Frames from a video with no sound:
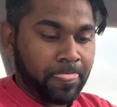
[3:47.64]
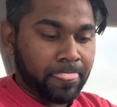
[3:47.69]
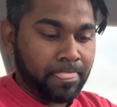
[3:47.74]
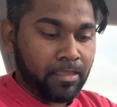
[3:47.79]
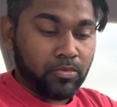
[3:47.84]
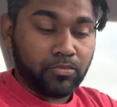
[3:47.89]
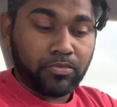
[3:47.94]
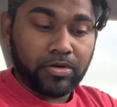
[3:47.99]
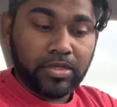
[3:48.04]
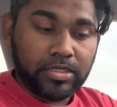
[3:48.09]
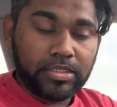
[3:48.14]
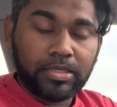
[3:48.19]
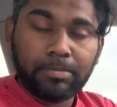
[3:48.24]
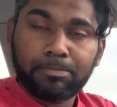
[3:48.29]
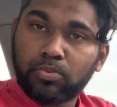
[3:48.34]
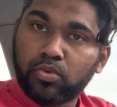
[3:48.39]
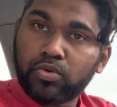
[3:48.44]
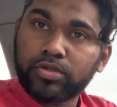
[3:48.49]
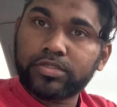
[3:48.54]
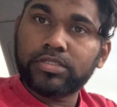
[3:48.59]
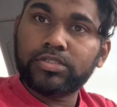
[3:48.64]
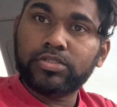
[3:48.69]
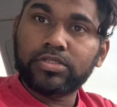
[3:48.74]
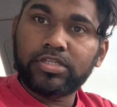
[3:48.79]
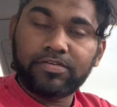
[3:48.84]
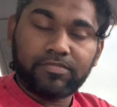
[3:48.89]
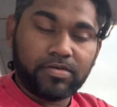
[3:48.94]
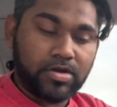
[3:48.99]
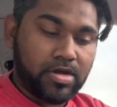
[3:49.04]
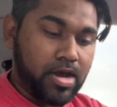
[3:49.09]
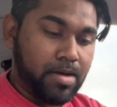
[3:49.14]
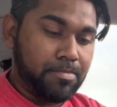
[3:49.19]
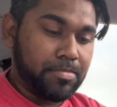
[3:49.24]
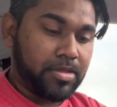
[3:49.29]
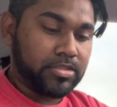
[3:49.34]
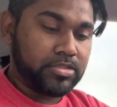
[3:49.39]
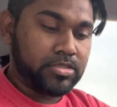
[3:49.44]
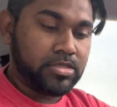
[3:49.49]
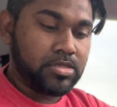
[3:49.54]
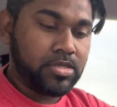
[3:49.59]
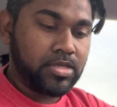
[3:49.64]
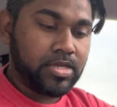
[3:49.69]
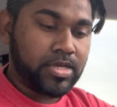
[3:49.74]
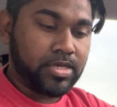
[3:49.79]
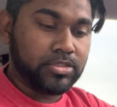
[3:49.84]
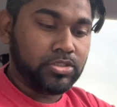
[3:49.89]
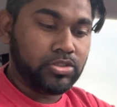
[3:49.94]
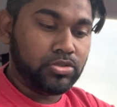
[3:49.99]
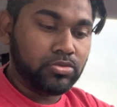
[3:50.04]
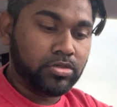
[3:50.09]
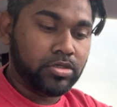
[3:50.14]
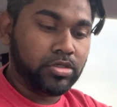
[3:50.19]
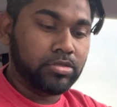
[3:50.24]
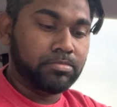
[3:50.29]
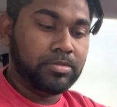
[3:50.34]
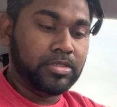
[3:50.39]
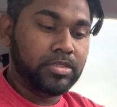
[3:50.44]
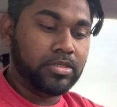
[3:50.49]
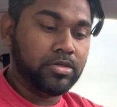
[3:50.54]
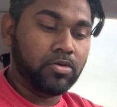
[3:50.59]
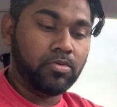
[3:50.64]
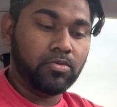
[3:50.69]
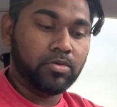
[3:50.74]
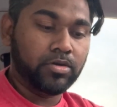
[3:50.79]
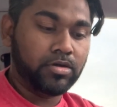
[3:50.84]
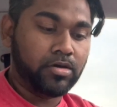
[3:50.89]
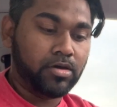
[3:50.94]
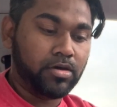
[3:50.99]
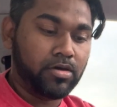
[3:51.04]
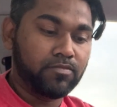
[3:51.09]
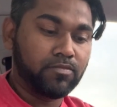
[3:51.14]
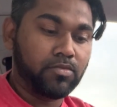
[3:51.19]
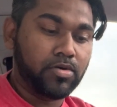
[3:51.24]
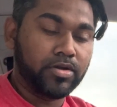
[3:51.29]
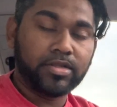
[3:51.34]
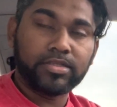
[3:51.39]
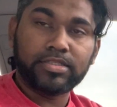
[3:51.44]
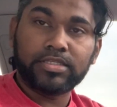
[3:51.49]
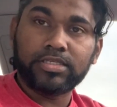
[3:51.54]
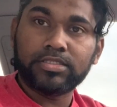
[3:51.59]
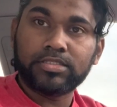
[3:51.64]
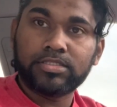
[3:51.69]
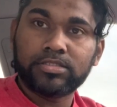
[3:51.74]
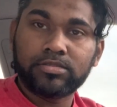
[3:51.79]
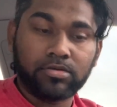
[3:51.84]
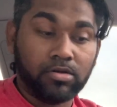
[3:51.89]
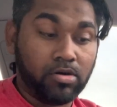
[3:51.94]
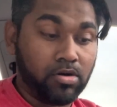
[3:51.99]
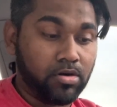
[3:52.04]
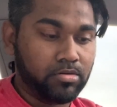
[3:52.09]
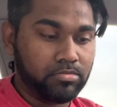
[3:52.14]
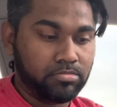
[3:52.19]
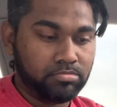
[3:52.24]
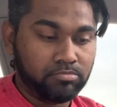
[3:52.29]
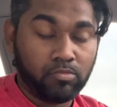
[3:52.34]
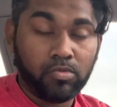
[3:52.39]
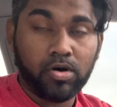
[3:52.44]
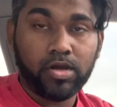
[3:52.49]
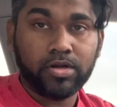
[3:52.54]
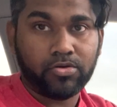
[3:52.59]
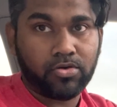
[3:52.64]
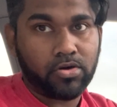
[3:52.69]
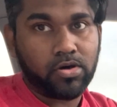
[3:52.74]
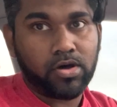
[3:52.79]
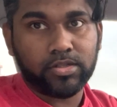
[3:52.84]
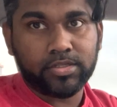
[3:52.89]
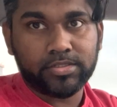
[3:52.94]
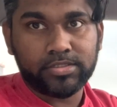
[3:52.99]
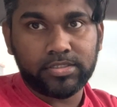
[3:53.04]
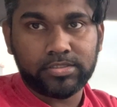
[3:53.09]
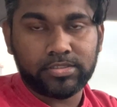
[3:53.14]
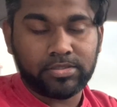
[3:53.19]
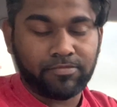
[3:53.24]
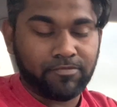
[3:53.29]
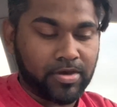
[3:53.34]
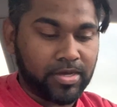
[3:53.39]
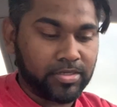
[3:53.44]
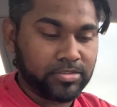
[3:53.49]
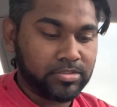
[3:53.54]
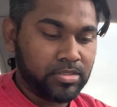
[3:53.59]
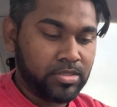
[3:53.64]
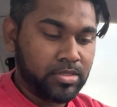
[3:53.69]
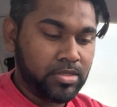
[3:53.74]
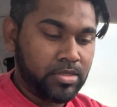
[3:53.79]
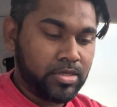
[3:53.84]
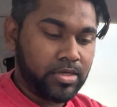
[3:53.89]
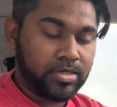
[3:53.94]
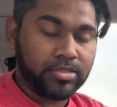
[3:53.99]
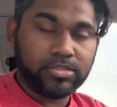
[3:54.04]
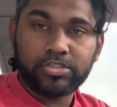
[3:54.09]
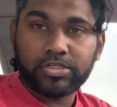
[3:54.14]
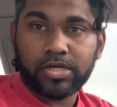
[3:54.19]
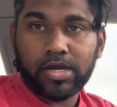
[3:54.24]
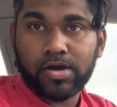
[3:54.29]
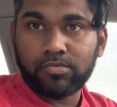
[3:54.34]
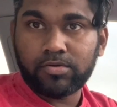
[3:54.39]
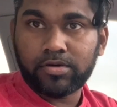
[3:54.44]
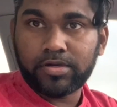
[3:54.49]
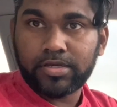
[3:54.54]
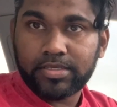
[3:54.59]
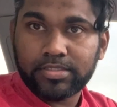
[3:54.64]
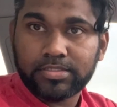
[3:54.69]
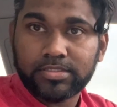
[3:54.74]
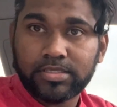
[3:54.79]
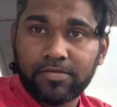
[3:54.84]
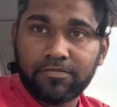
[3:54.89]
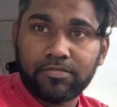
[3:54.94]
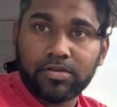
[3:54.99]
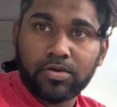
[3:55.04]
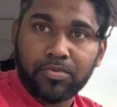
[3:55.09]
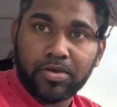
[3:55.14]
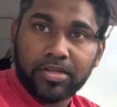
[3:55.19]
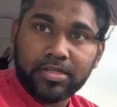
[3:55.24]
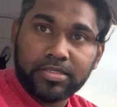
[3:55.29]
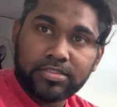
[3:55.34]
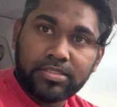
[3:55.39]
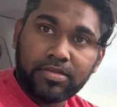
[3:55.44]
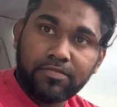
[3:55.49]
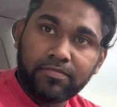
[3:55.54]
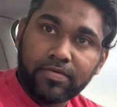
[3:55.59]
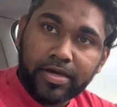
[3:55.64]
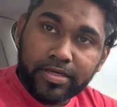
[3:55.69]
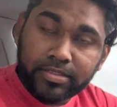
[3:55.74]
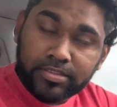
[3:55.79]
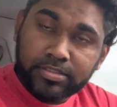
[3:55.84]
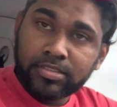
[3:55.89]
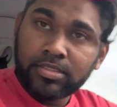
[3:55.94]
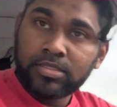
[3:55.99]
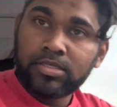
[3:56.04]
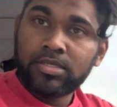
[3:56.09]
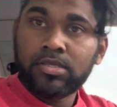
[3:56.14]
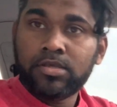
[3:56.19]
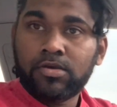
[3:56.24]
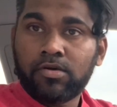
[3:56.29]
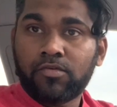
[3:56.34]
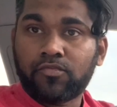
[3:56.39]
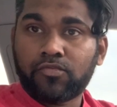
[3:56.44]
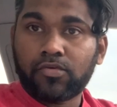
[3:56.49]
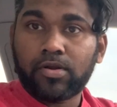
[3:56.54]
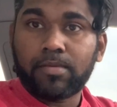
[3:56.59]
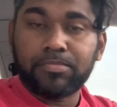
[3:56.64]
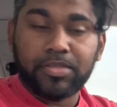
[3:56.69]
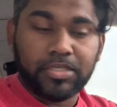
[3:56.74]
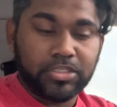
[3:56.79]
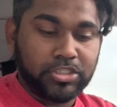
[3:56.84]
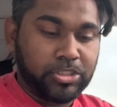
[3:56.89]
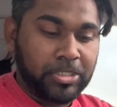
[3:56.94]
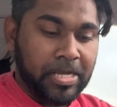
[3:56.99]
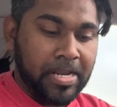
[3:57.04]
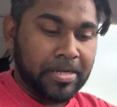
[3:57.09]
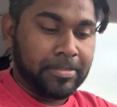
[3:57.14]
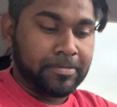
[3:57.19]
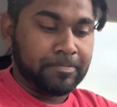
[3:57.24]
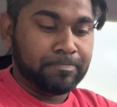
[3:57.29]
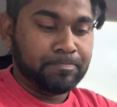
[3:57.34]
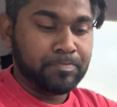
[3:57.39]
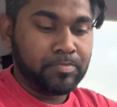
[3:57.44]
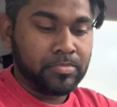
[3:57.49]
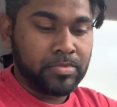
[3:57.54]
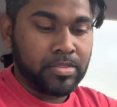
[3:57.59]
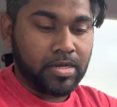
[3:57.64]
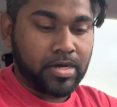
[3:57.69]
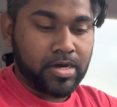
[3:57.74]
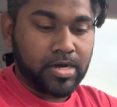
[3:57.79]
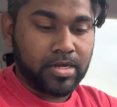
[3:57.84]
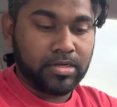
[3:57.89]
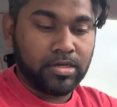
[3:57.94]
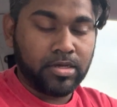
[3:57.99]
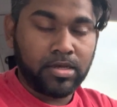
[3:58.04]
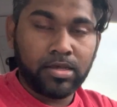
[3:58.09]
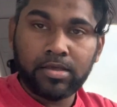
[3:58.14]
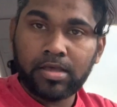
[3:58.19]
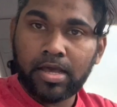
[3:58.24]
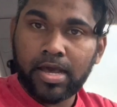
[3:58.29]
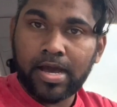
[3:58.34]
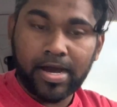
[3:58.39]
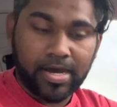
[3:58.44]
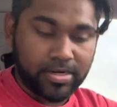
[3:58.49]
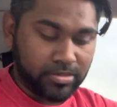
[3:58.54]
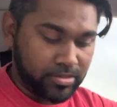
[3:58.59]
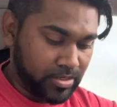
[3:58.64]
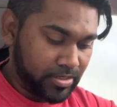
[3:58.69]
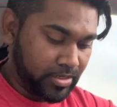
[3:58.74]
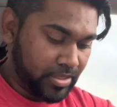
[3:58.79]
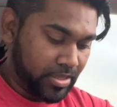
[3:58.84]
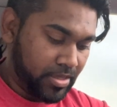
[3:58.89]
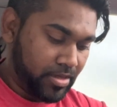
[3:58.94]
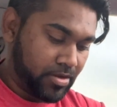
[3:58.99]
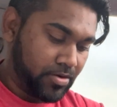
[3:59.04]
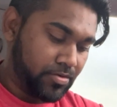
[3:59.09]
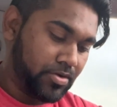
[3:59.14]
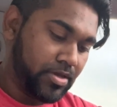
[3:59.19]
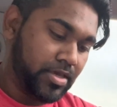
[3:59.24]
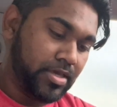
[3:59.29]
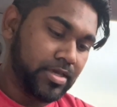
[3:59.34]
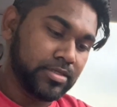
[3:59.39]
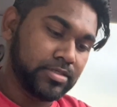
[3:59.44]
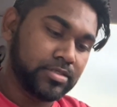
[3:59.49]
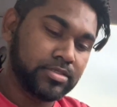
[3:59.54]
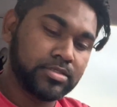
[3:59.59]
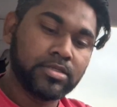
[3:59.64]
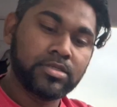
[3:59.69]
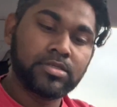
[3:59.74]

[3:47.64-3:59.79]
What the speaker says: really important you leave a comment, because you could be the owner of one of these or one or all of these devices, because Jawa is giving away these devices from this channel. The other add-on here is